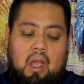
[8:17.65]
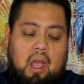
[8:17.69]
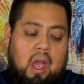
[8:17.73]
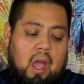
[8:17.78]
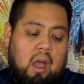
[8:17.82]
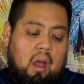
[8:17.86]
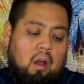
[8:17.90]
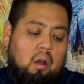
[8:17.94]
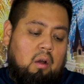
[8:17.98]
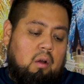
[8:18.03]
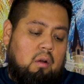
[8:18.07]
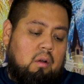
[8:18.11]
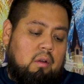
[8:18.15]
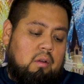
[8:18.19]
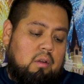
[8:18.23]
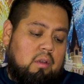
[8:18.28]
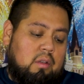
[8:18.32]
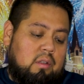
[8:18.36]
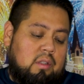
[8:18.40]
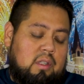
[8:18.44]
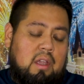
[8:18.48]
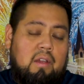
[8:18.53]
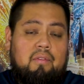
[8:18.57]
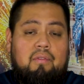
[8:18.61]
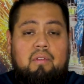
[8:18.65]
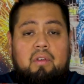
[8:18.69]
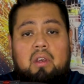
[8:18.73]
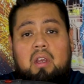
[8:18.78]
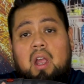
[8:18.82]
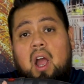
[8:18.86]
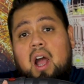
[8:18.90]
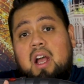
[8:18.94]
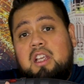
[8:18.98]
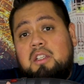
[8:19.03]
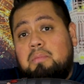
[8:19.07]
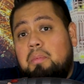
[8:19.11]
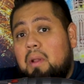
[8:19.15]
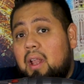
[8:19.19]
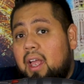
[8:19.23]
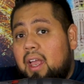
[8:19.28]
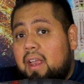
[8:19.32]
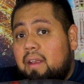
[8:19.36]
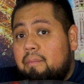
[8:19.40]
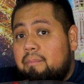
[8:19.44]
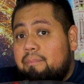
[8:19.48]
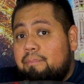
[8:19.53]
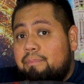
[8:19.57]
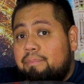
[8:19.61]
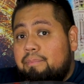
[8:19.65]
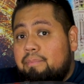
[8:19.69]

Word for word: how, definitely cosplay